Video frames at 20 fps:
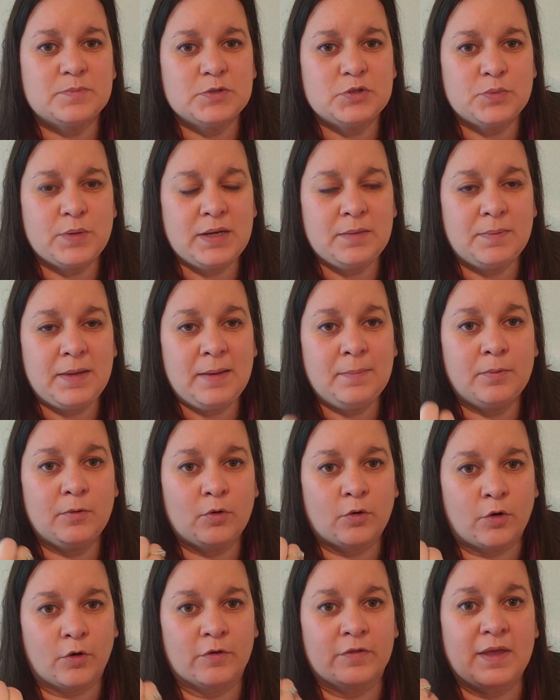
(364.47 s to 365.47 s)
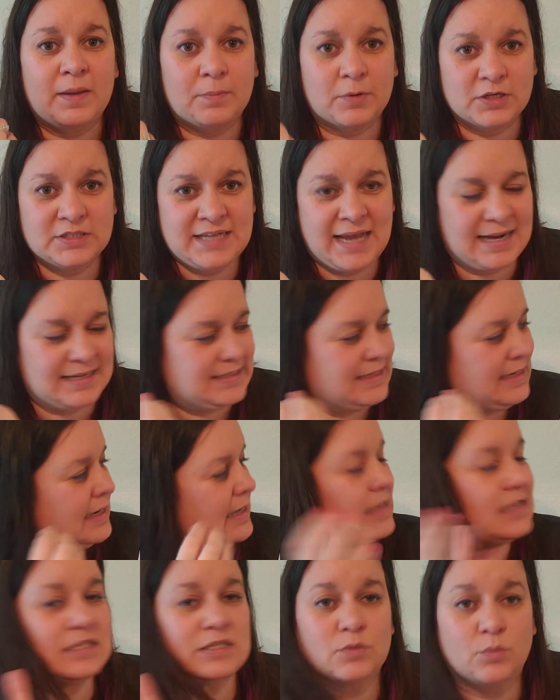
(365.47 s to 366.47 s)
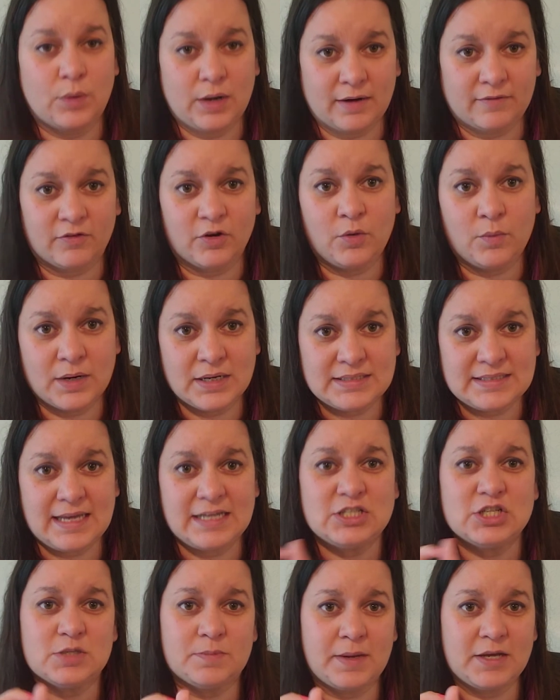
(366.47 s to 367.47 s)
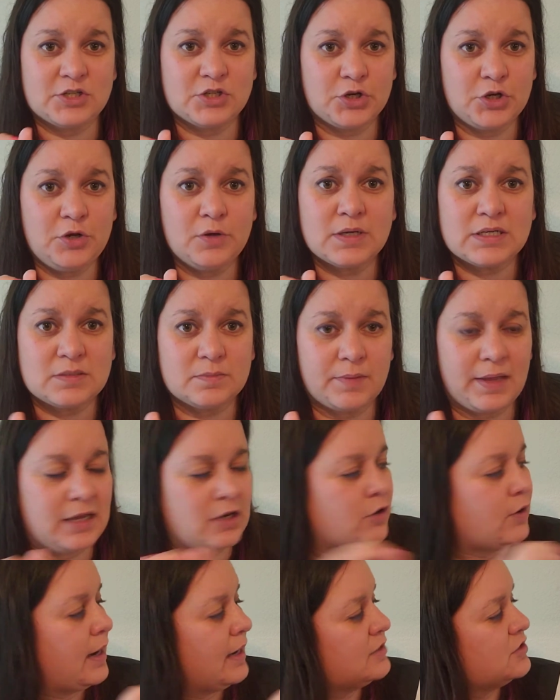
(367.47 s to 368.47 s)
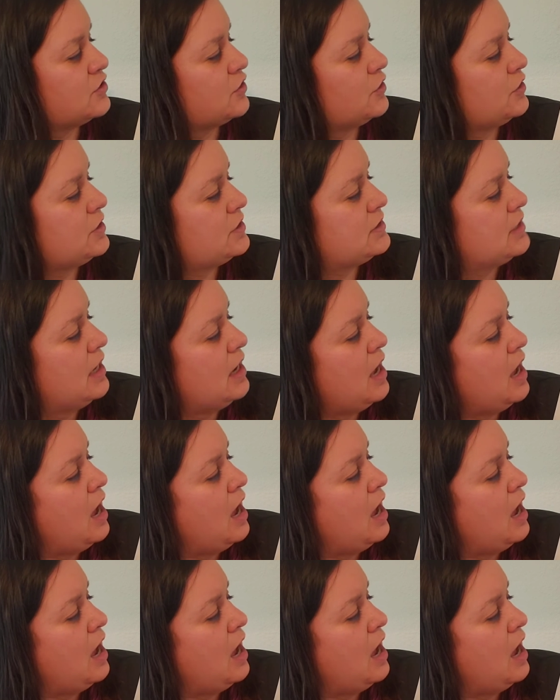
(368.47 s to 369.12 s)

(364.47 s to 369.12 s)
between people, or are they protecting us? Whatever you want to say, just make sure you explain your answers.